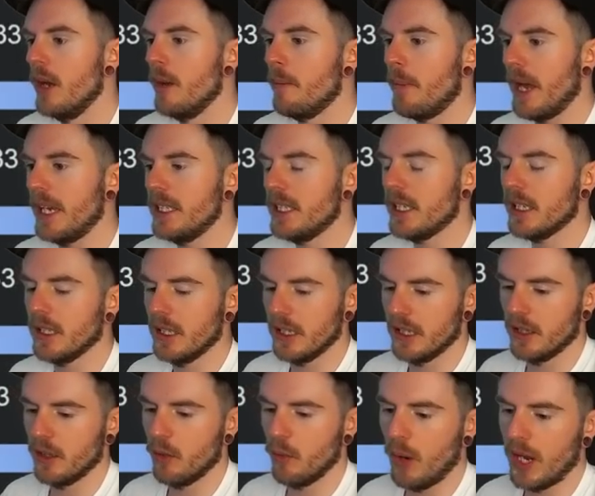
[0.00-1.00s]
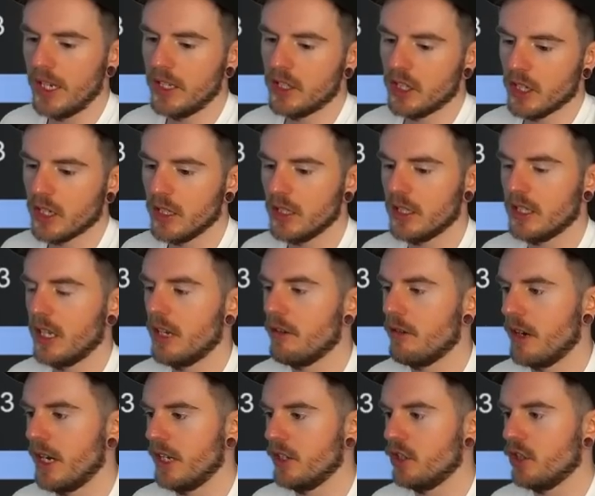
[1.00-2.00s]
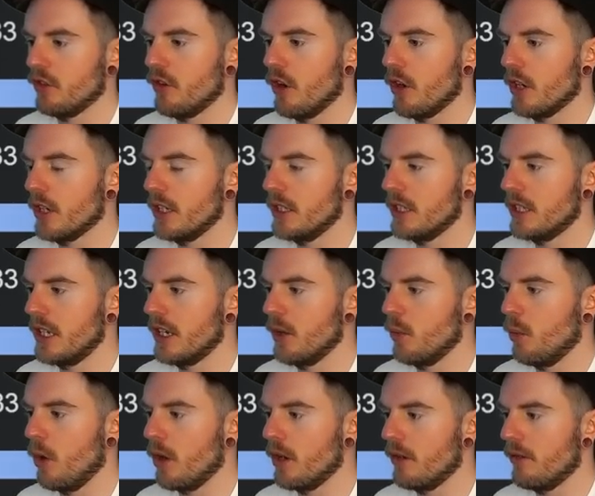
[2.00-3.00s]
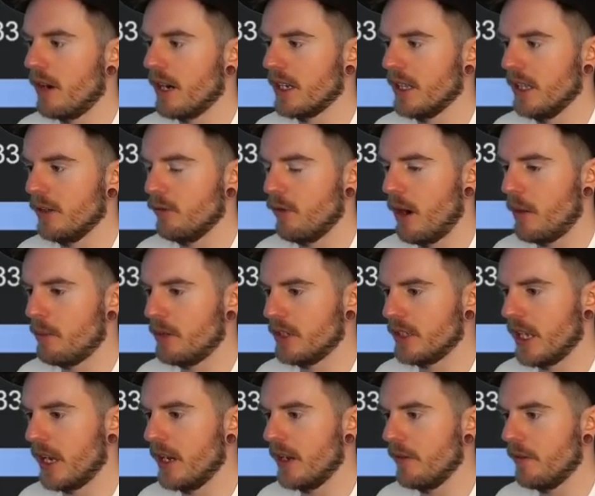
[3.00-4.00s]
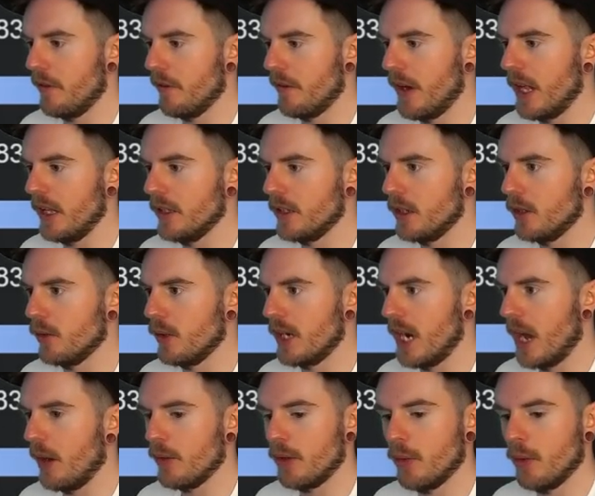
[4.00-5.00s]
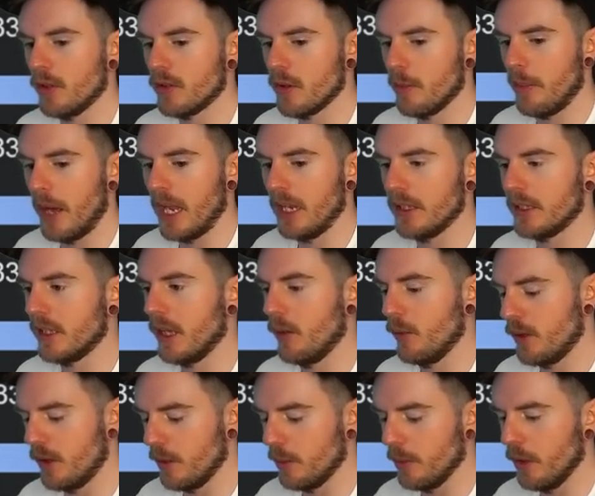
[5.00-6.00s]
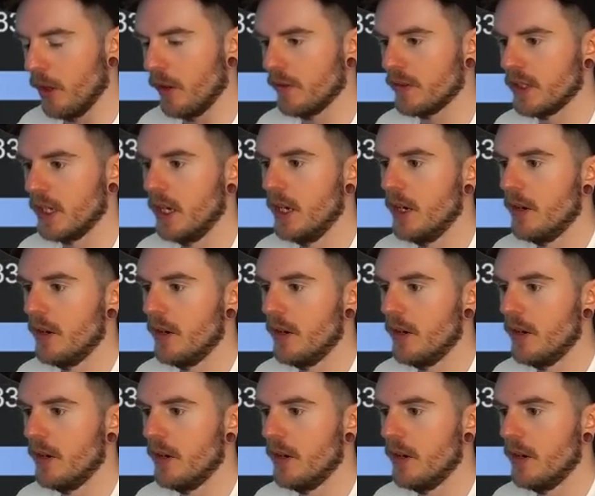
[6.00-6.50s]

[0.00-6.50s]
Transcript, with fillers: Basically, the way you should consider it is you've got to consider what you're actually representing for value and how you want to balance that with your bluffs.